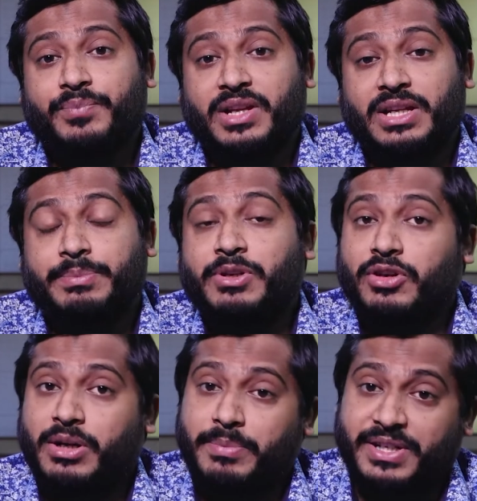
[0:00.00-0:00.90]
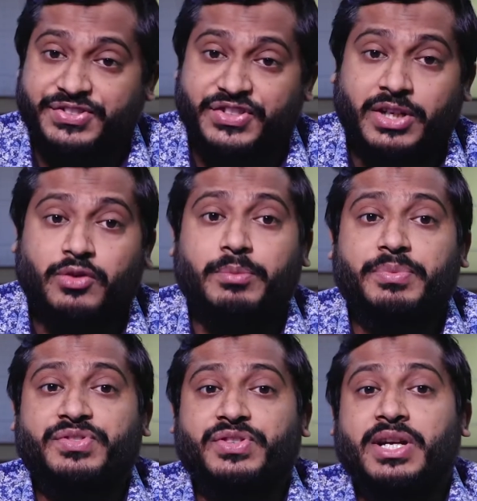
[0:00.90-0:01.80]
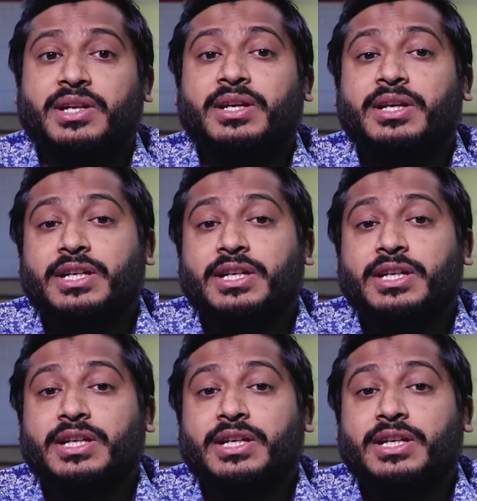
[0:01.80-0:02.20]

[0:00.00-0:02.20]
lipid water partition coefficient.